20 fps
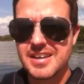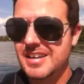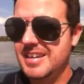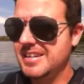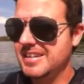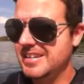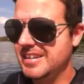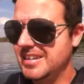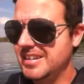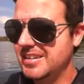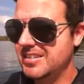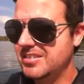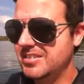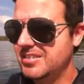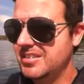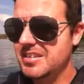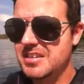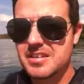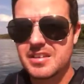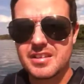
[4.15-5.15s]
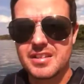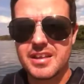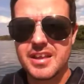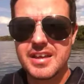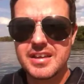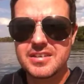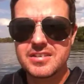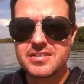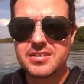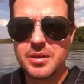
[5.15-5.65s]
It is
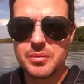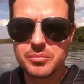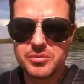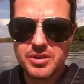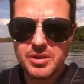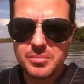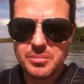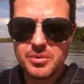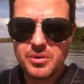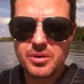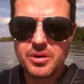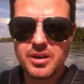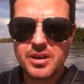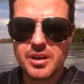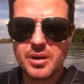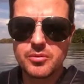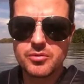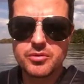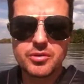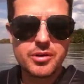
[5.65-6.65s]
late September and I'm